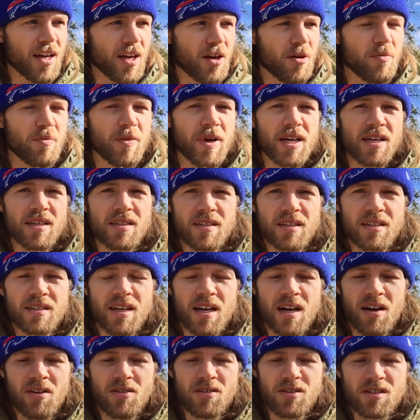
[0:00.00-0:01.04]
amazing
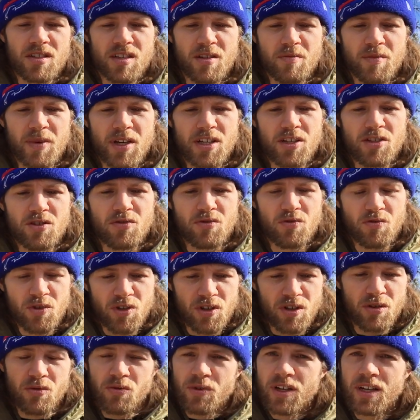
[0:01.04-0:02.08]
knowledge that makes you
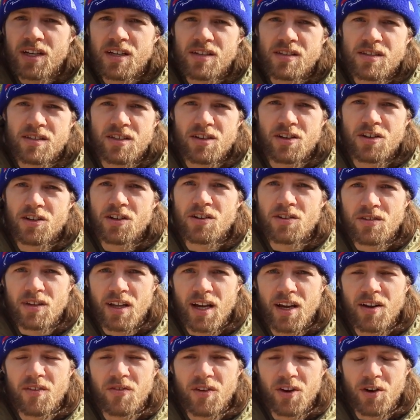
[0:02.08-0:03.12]
really reconsider your
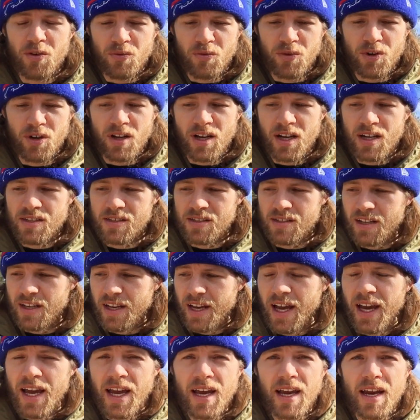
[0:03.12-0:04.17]
life and realize that
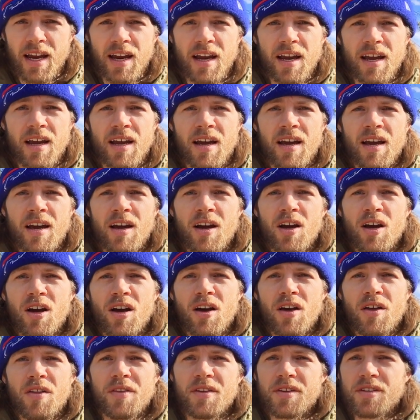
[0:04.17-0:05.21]
A,
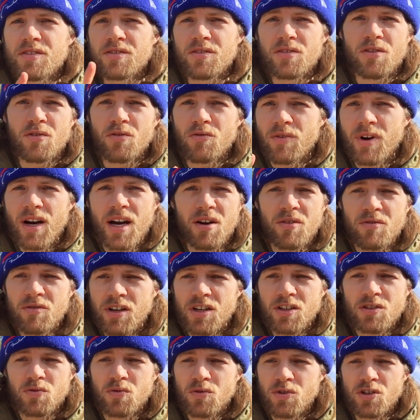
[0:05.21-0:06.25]
this little rat
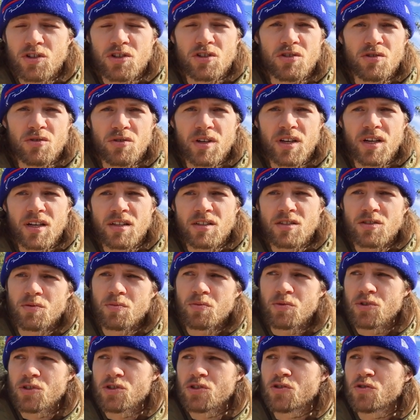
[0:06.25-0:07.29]
race we're doing to
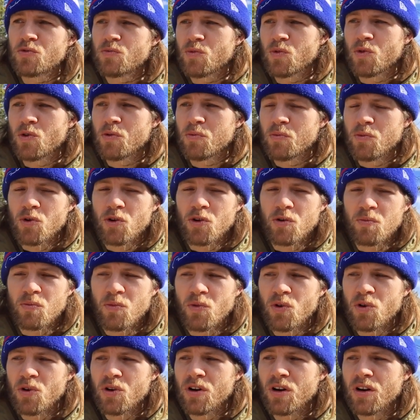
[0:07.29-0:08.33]
pursue more and more and
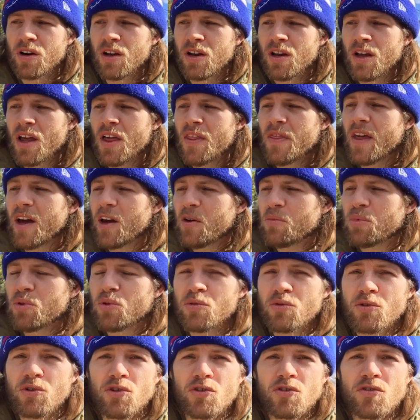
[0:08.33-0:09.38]
more, that
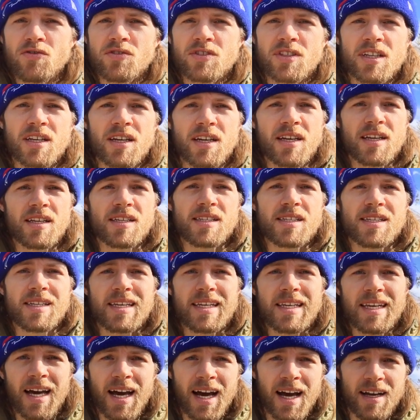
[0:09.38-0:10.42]
proves that it is
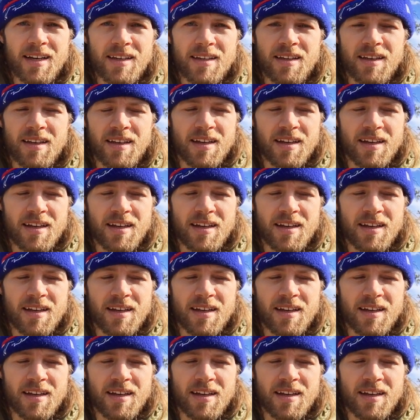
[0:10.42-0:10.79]
not